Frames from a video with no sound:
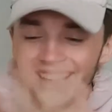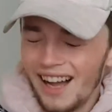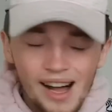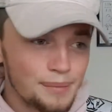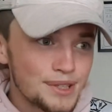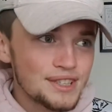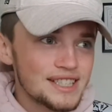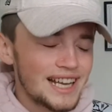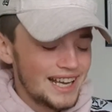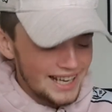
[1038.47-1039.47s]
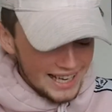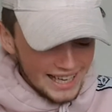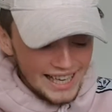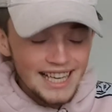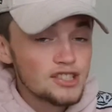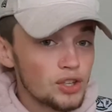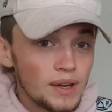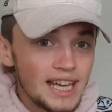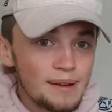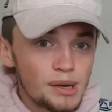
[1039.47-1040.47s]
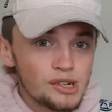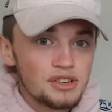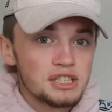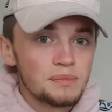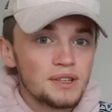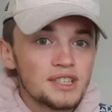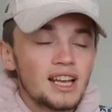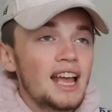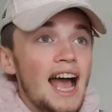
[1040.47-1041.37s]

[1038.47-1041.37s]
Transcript: I'm just saying, he is not here by Christmas